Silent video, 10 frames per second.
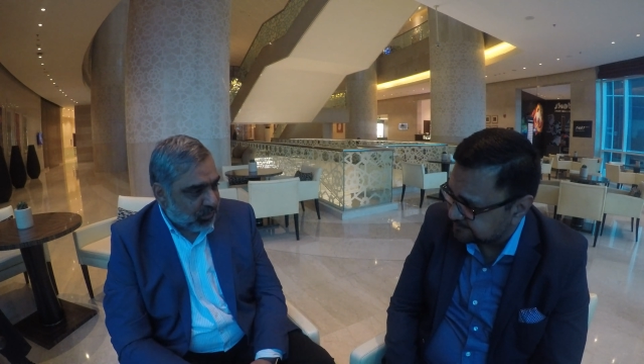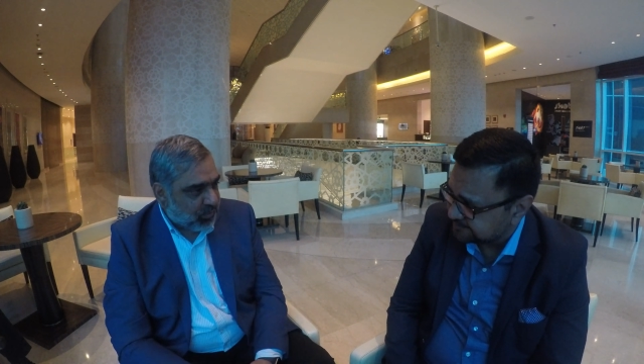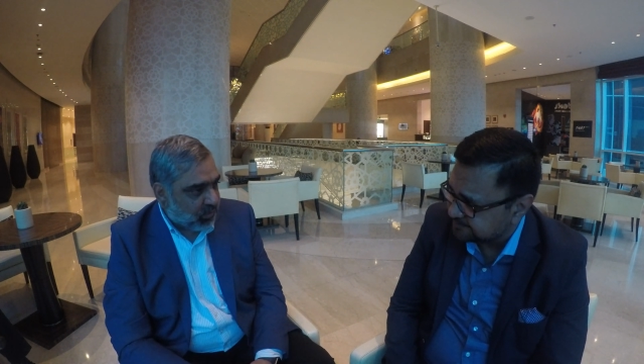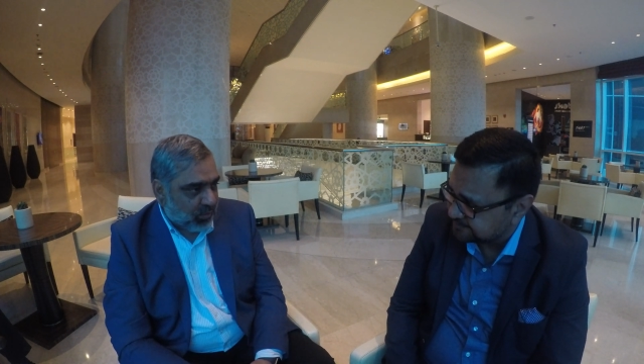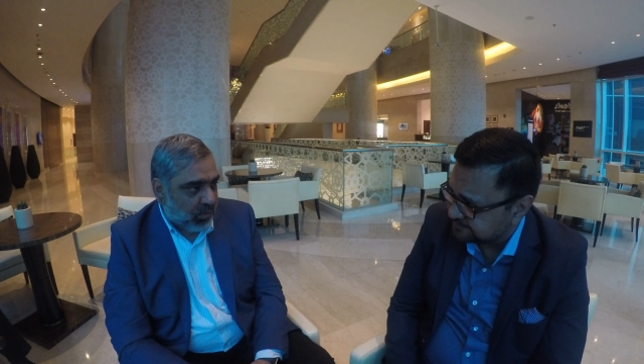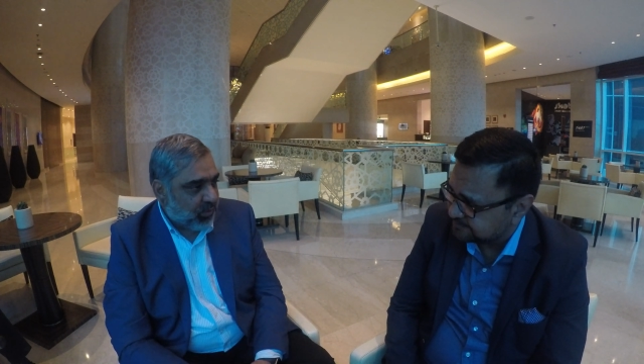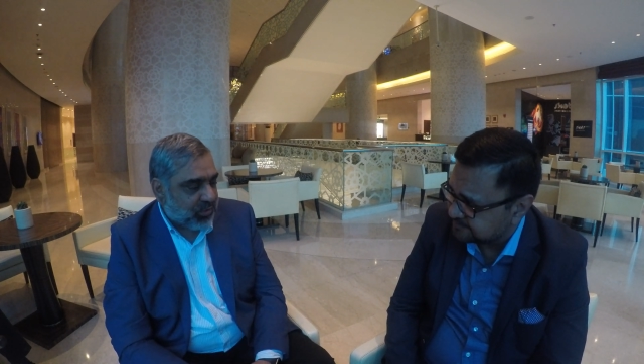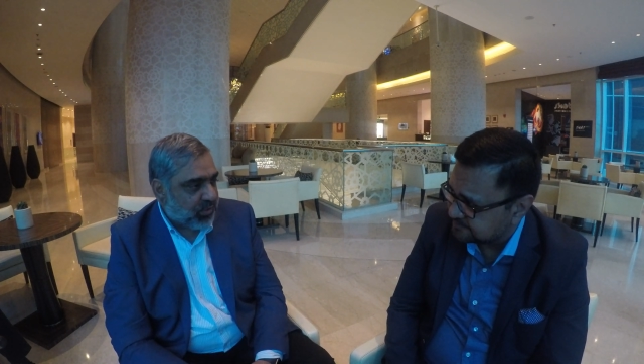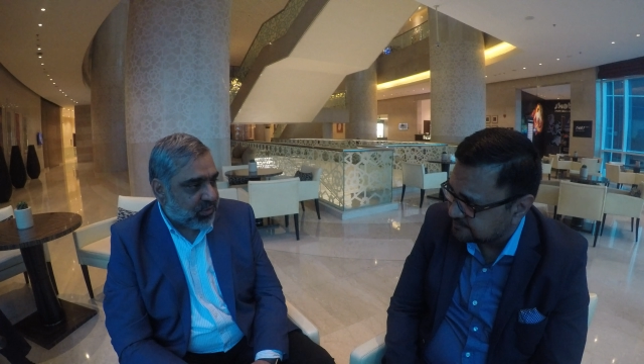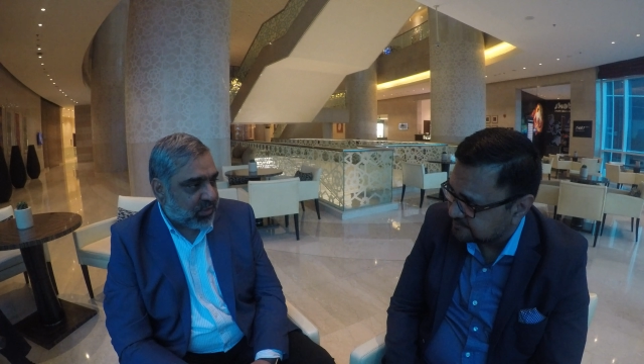
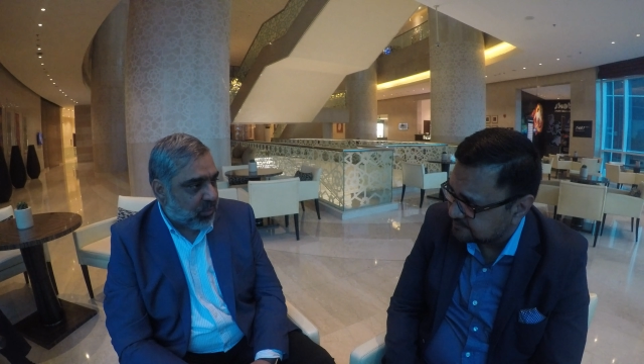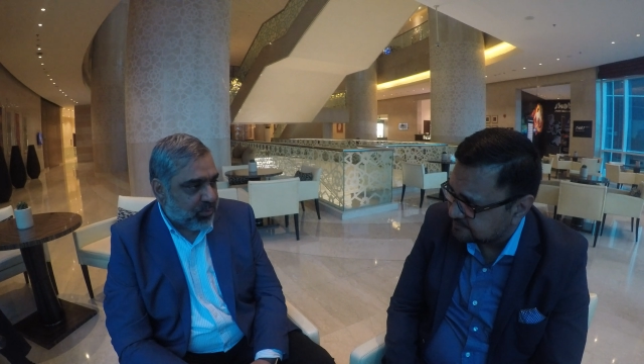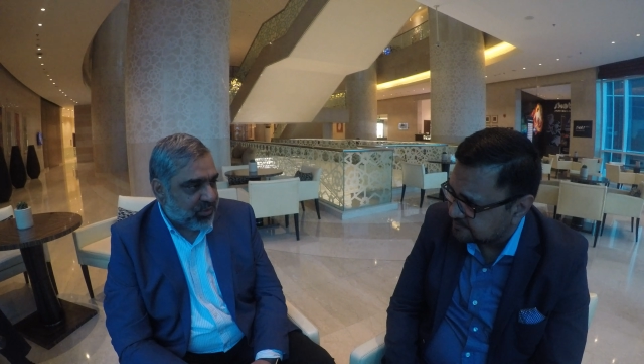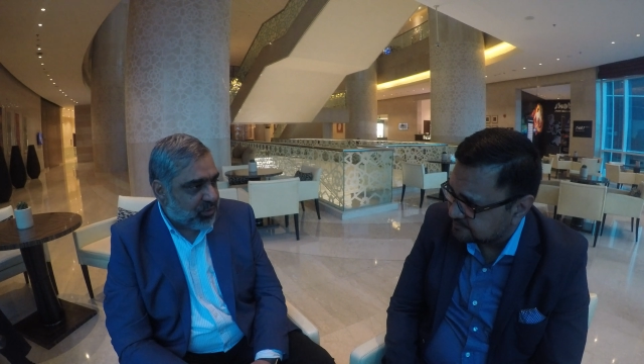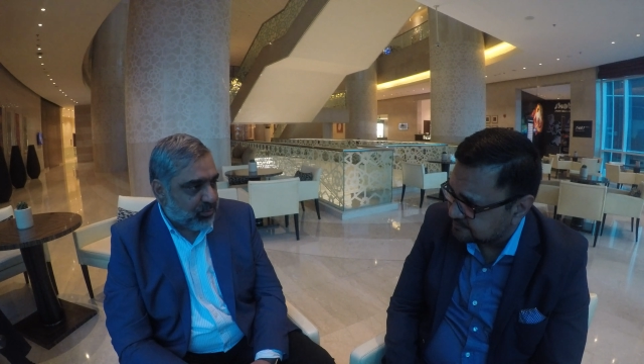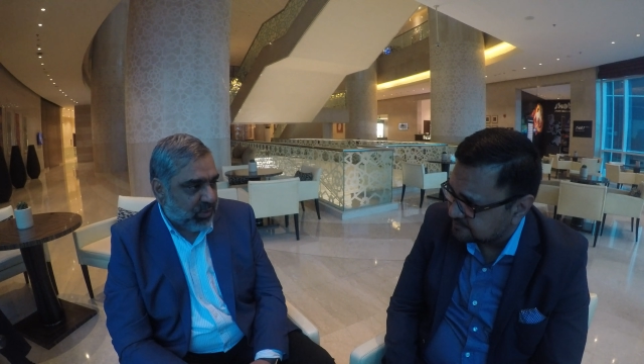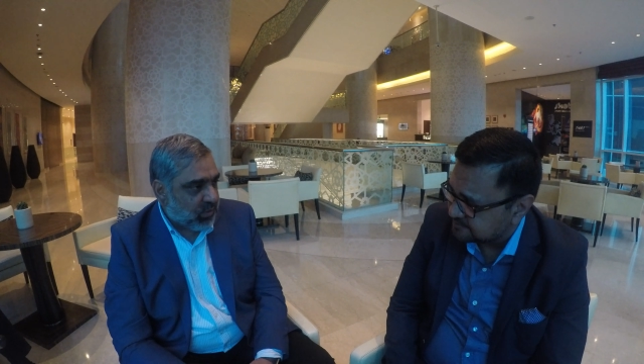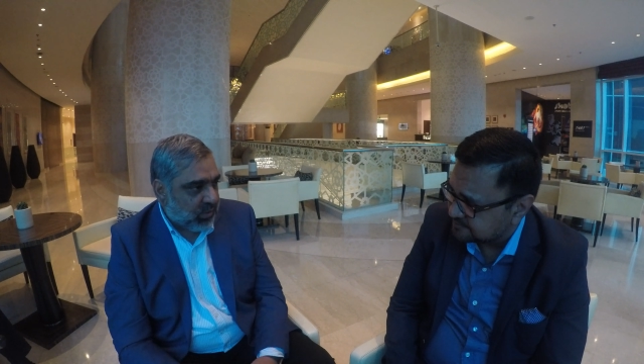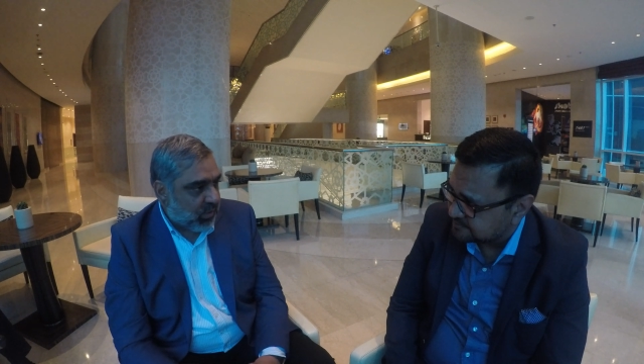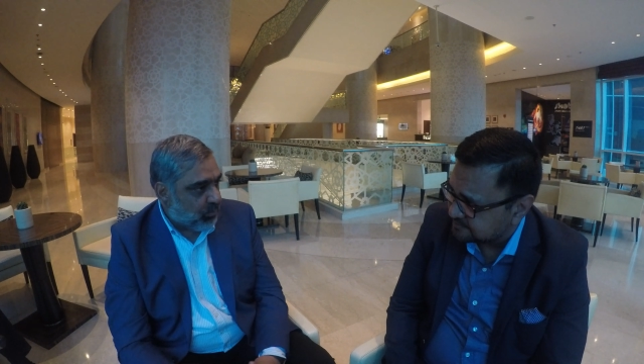Technology just happens to be
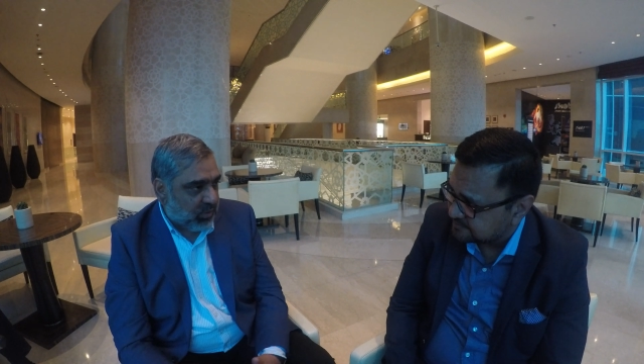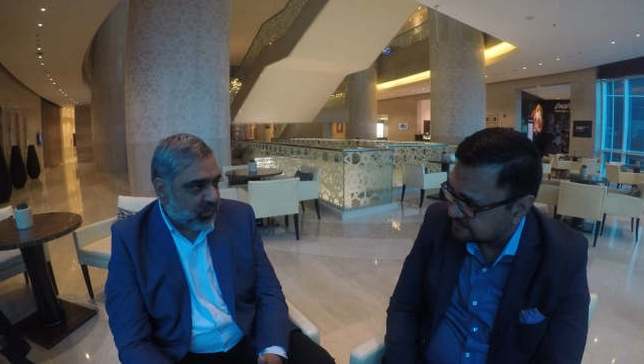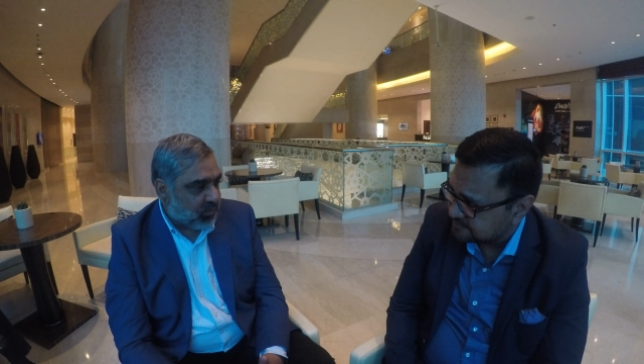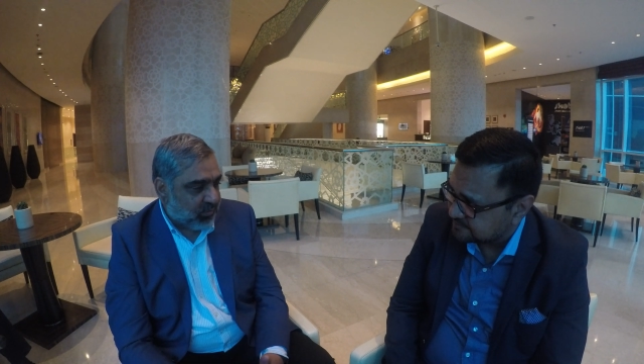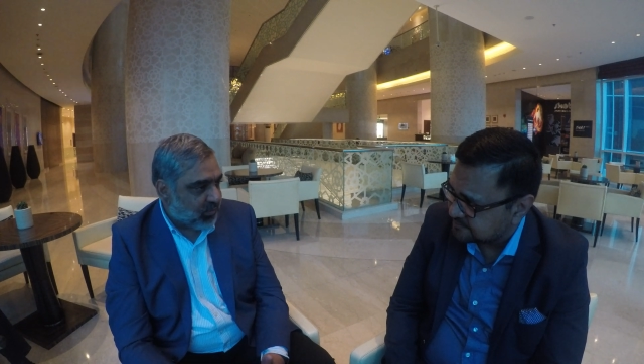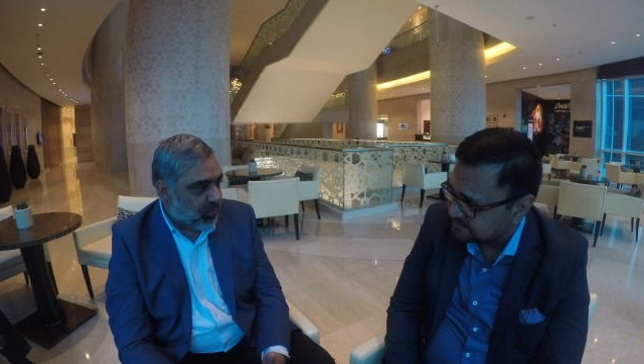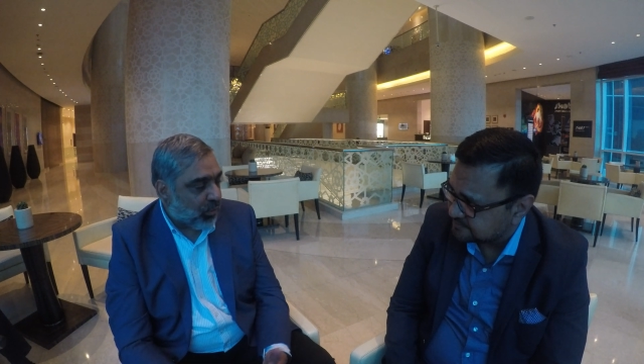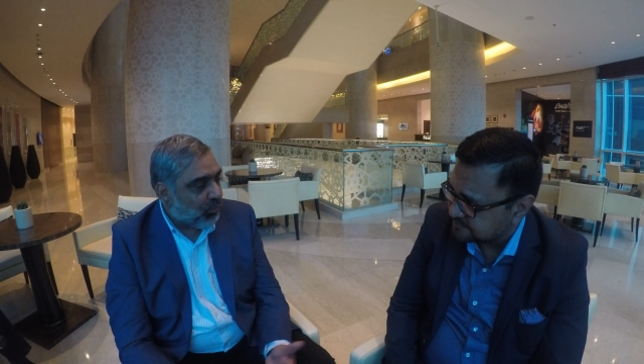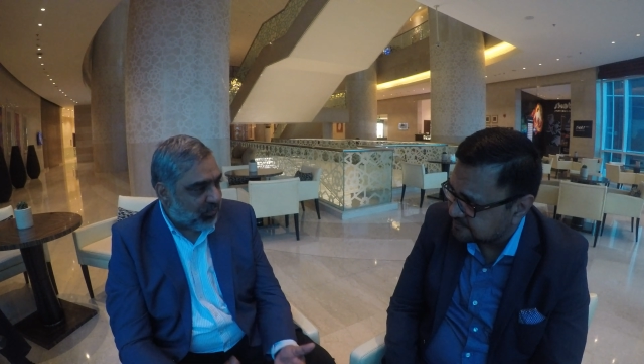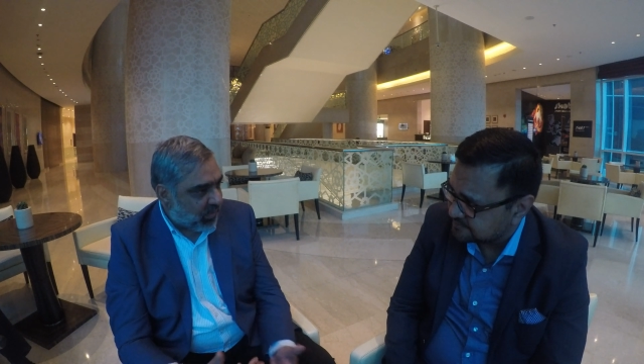an enabler
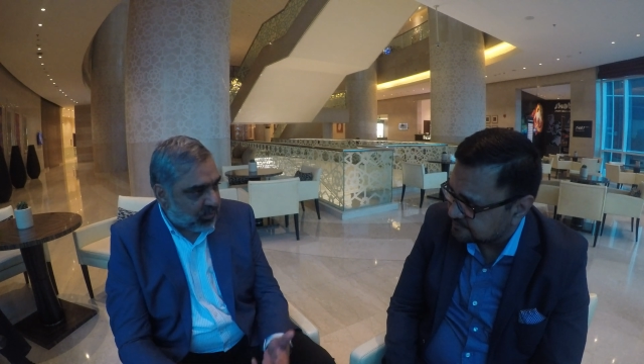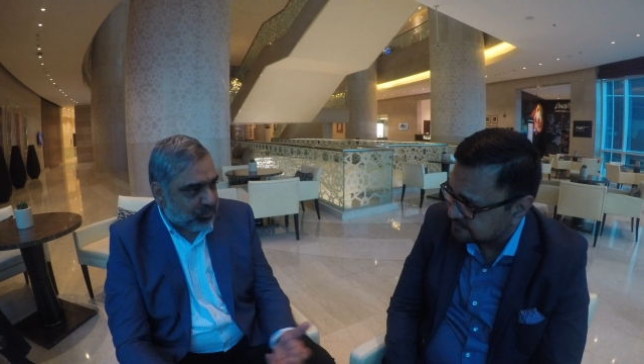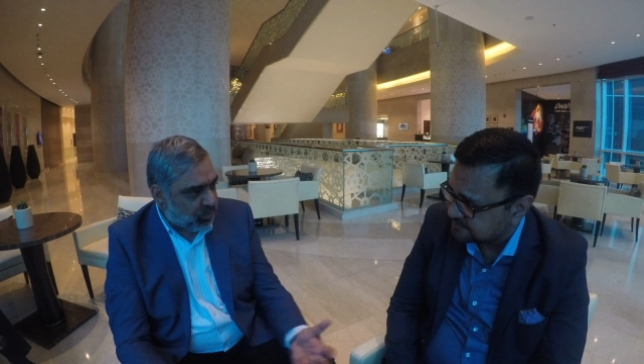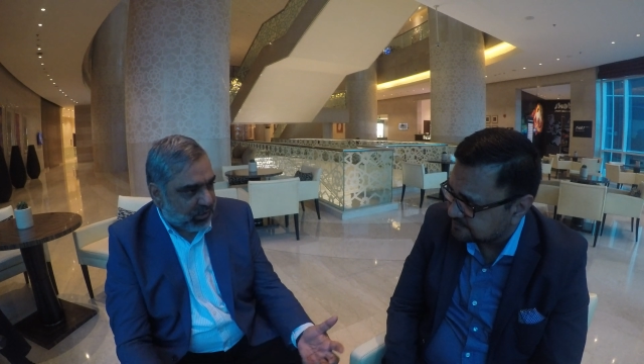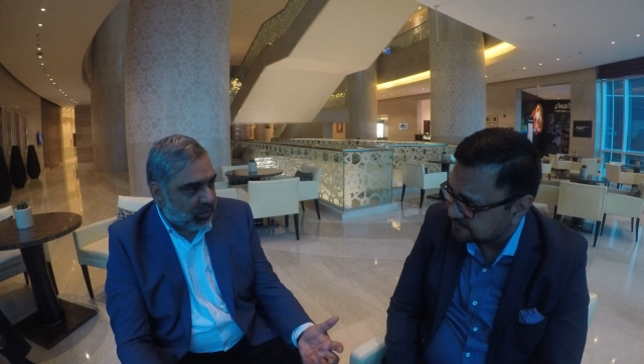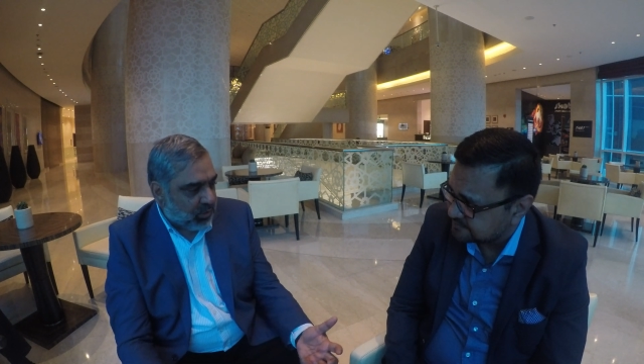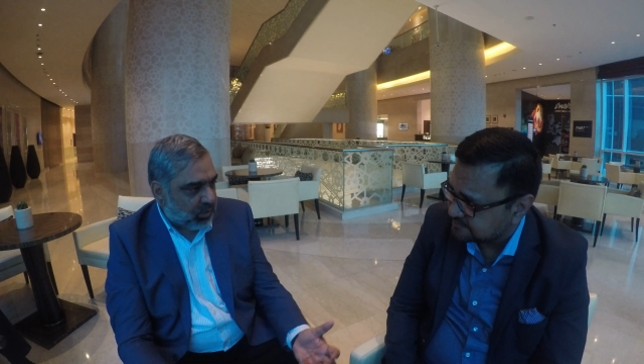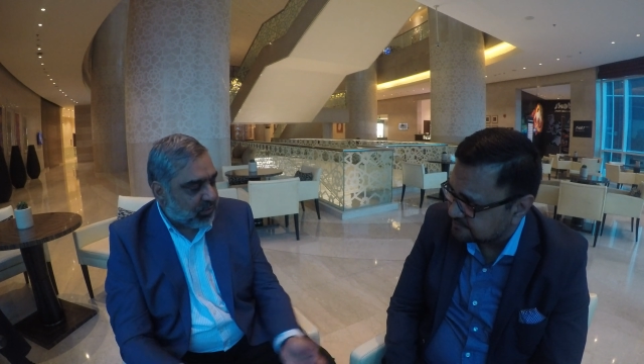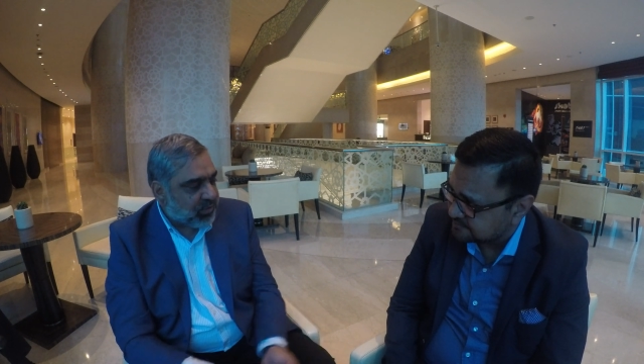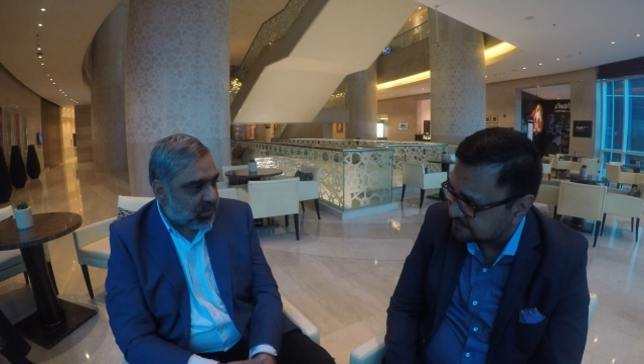of that
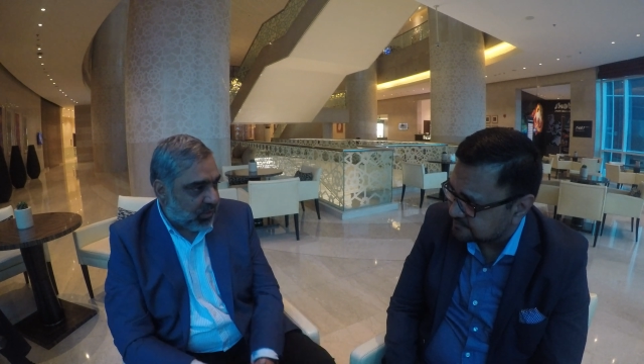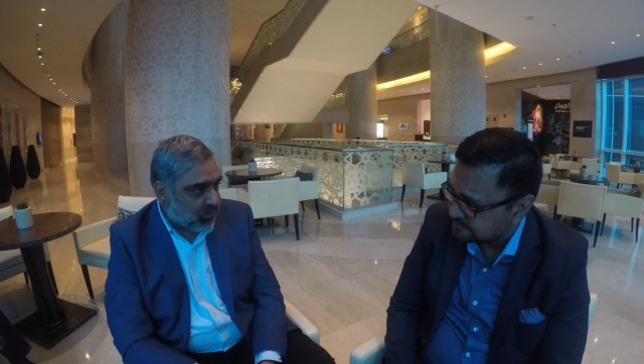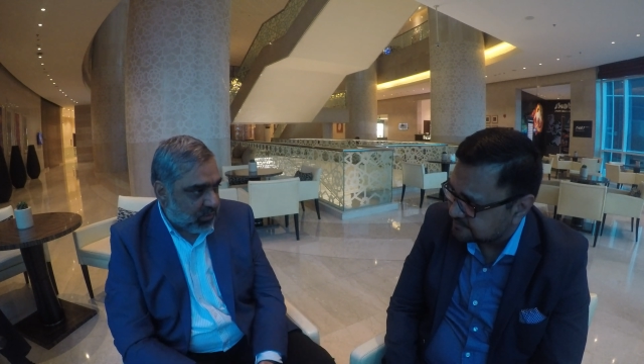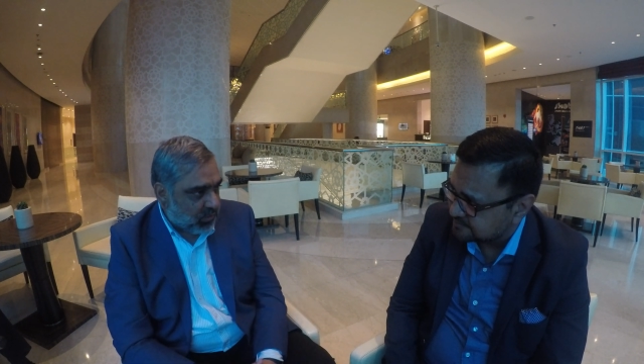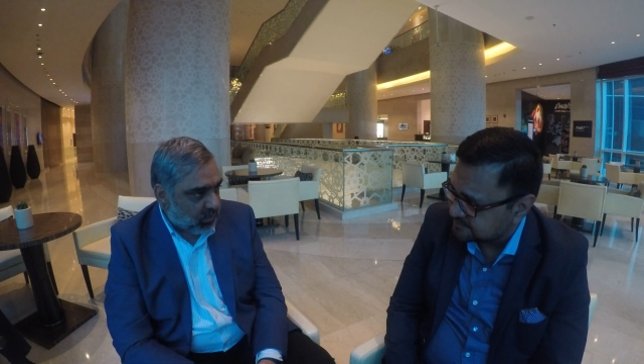particular strategy.